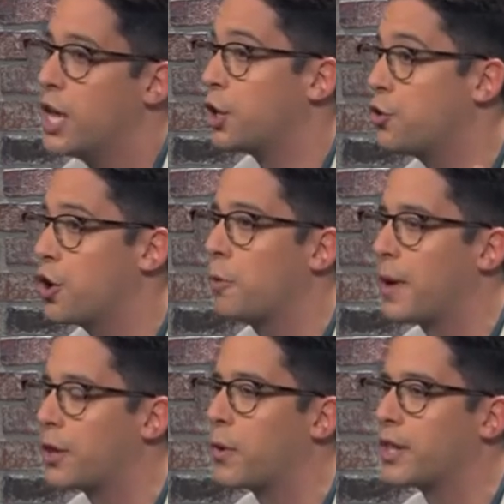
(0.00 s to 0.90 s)
You know,
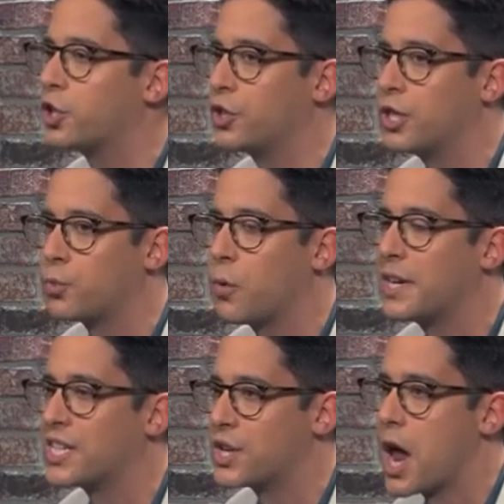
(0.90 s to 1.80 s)
by the way, that she, this
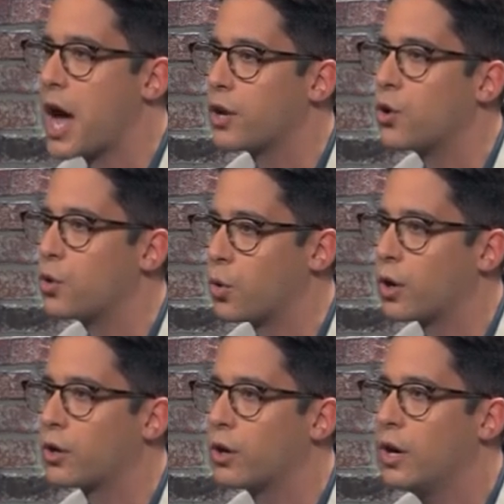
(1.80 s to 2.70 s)
woman is not a New
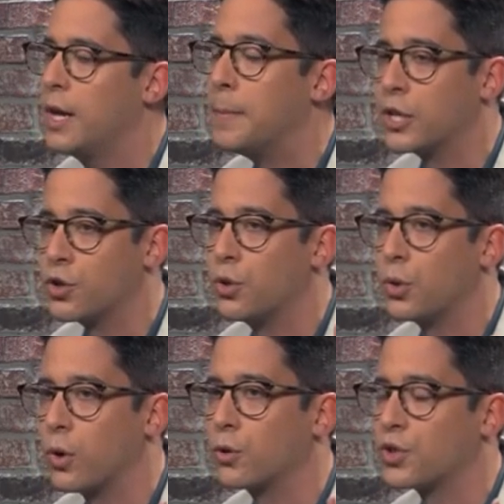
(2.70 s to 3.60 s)
Yorker because New
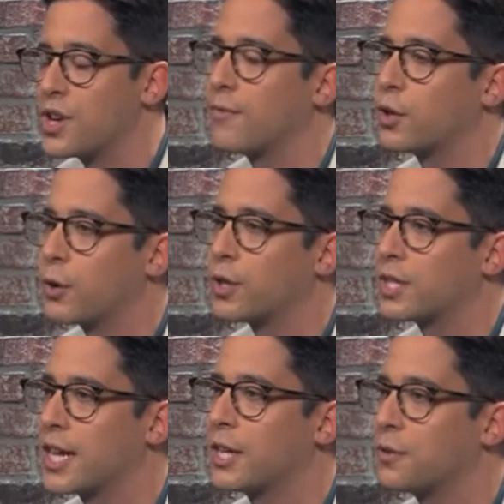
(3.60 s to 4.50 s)
Yorkers never go to the
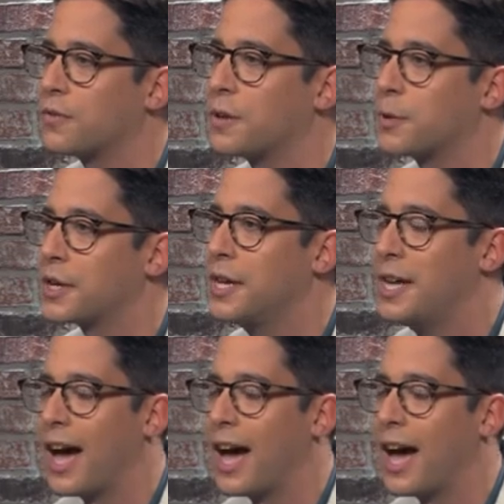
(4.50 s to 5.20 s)
Statue of Liberty.